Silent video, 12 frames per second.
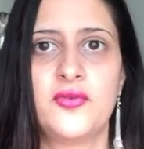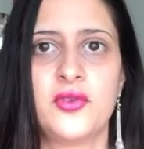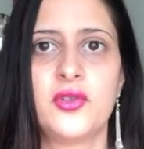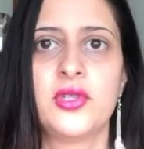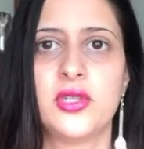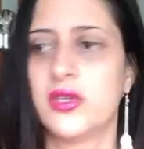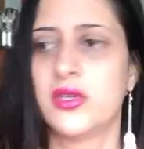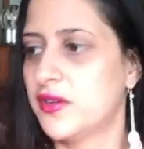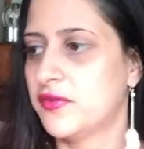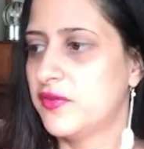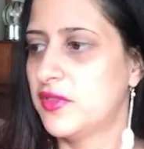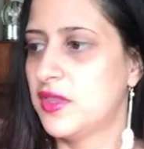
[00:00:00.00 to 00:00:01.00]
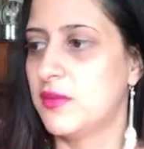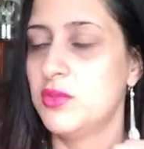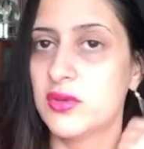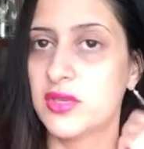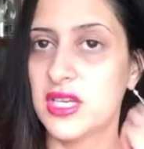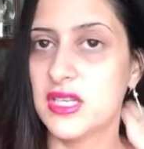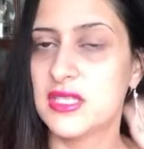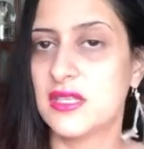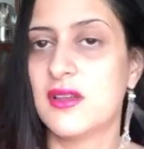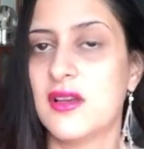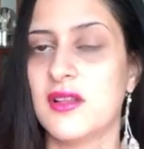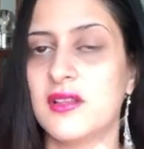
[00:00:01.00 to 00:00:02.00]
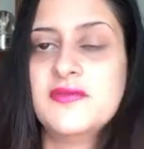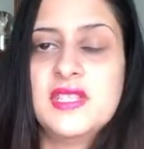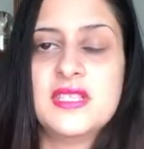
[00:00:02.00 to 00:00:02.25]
full of the mucus and all of